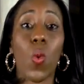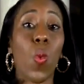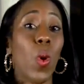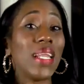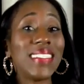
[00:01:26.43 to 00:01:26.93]

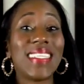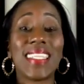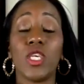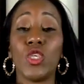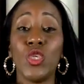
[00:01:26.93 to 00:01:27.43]
What is it
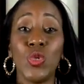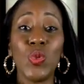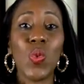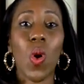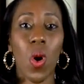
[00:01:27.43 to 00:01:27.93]
that
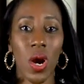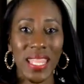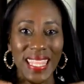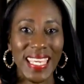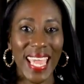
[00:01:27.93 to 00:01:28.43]
you are
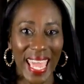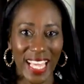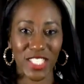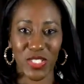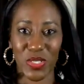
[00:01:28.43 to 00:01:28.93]
the
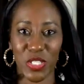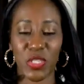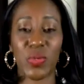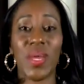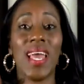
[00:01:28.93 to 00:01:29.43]
answer
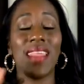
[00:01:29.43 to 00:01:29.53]
to?